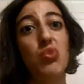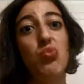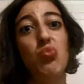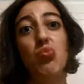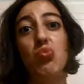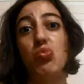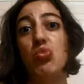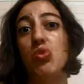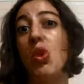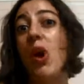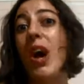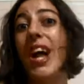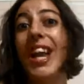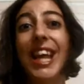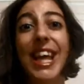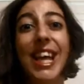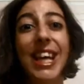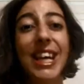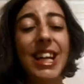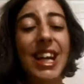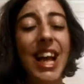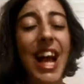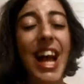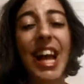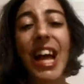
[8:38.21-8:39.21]
So I
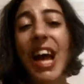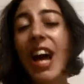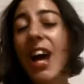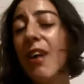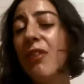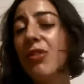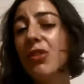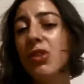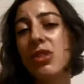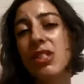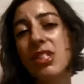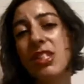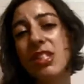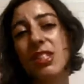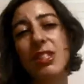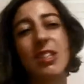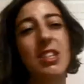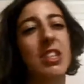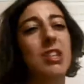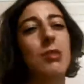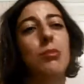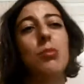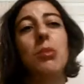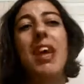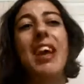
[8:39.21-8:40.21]
have to
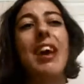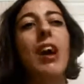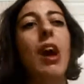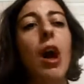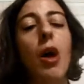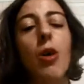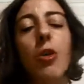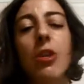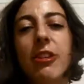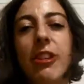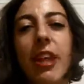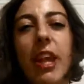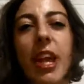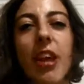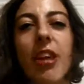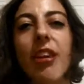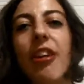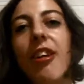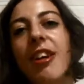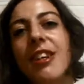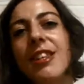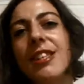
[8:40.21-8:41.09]
be a coward here and